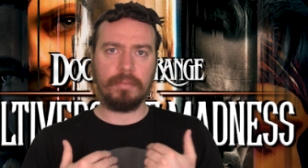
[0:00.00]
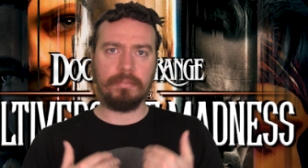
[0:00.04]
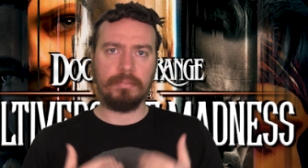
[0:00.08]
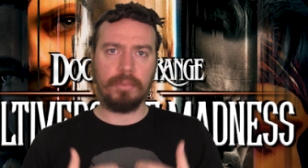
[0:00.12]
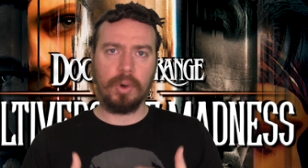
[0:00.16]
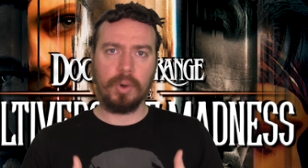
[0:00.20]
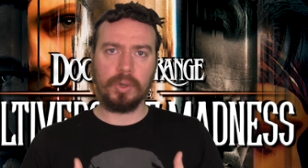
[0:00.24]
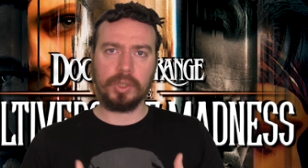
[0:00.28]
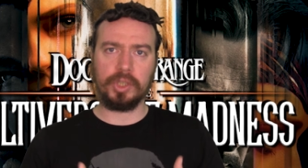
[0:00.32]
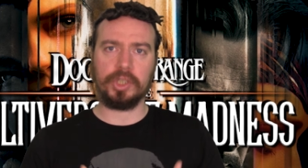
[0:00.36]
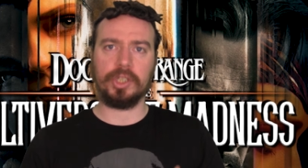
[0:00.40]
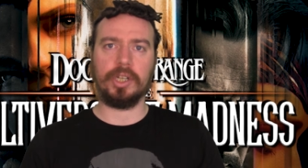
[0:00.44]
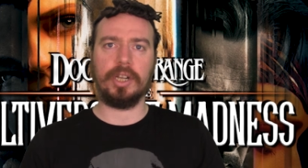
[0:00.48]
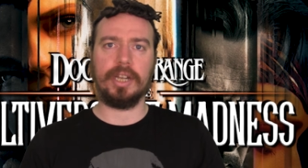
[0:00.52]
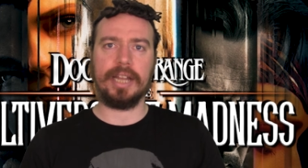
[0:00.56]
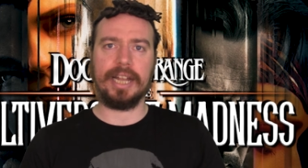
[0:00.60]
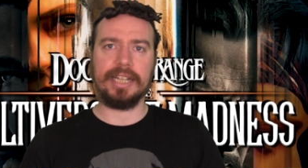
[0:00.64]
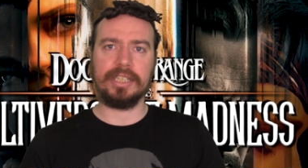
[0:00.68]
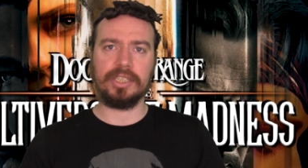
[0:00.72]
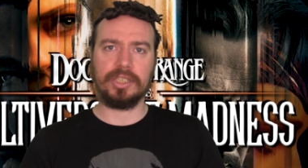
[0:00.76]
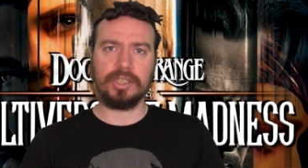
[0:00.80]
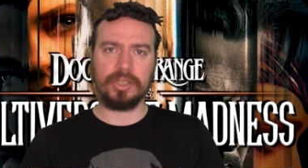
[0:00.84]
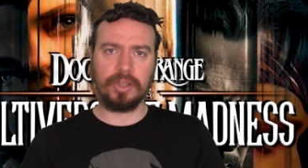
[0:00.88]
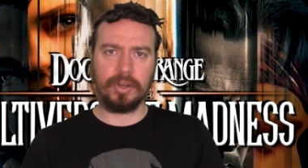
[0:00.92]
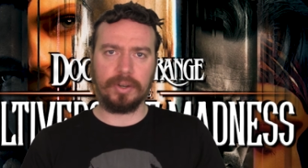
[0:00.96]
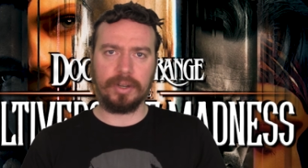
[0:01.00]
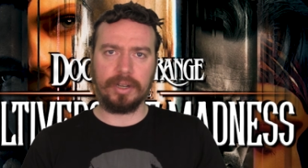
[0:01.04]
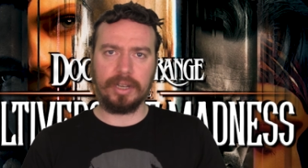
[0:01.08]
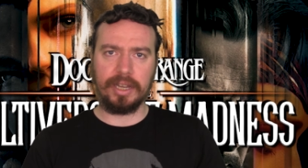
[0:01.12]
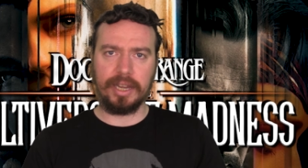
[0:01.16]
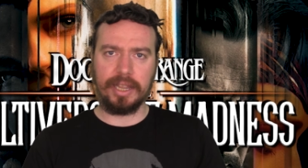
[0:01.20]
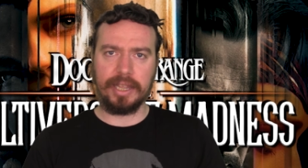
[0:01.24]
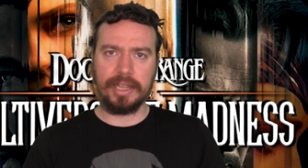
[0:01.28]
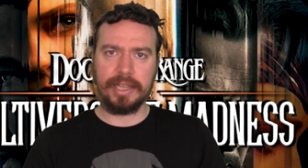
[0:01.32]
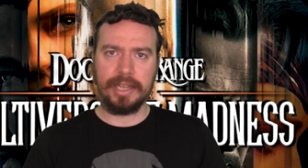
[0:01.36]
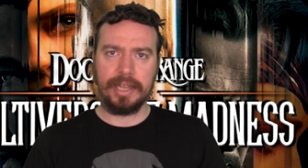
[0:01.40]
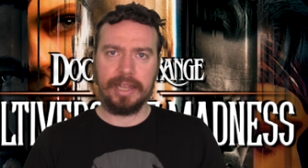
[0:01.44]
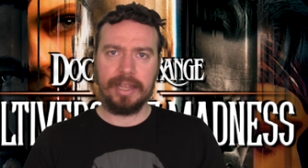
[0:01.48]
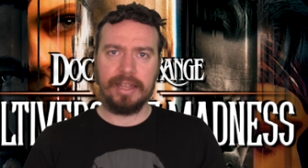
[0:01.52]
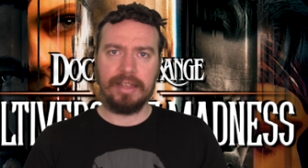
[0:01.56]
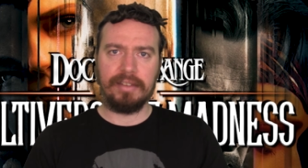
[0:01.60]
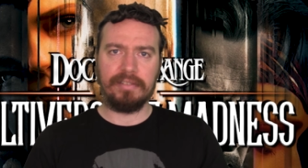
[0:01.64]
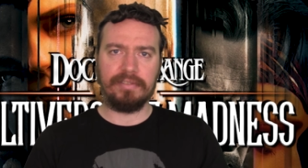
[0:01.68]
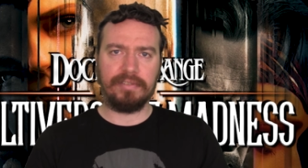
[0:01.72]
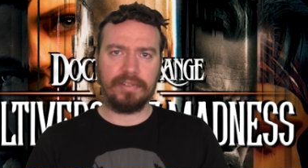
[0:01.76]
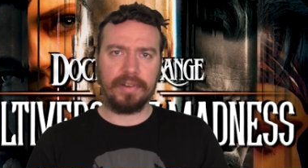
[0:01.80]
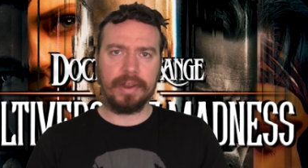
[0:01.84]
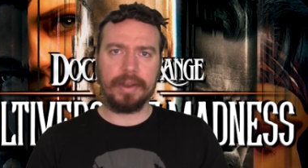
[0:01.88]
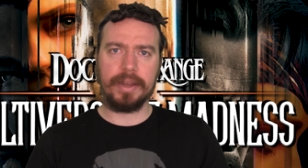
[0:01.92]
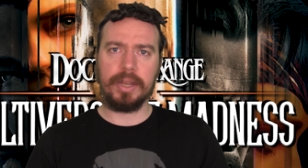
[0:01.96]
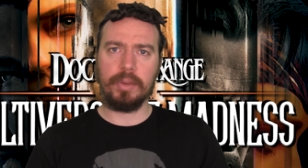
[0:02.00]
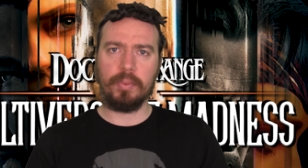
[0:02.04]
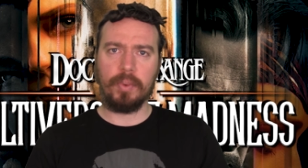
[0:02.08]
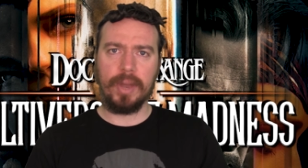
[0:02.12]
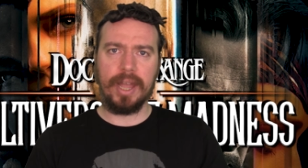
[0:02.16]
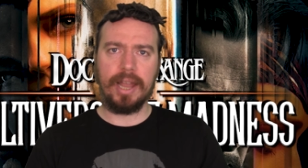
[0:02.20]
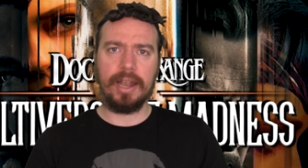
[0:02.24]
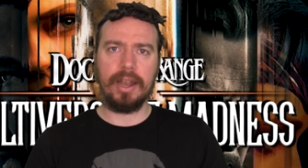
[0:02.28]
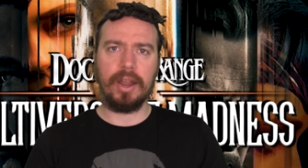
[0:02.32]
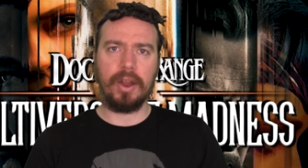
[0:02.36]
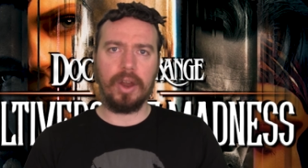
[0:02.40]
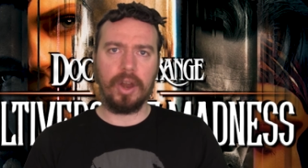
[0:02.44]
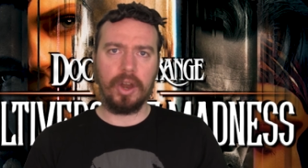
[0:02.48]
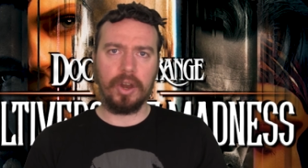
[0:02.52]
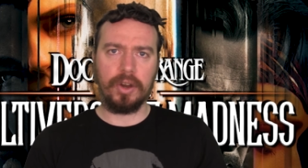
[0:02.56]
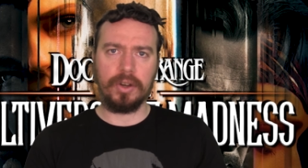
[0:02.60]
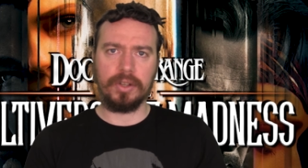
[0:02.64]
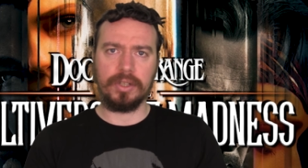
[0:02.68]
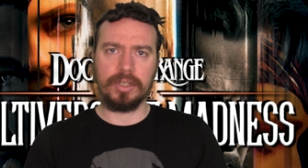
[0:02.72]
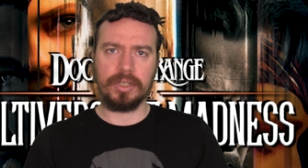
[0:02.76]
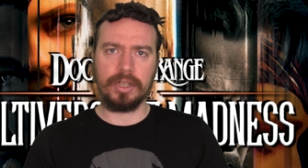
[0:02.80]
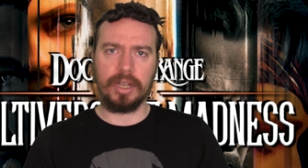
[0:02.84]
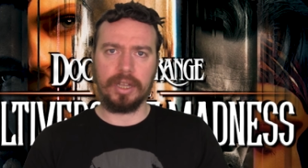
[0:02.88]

emotional, and certainly very well earned.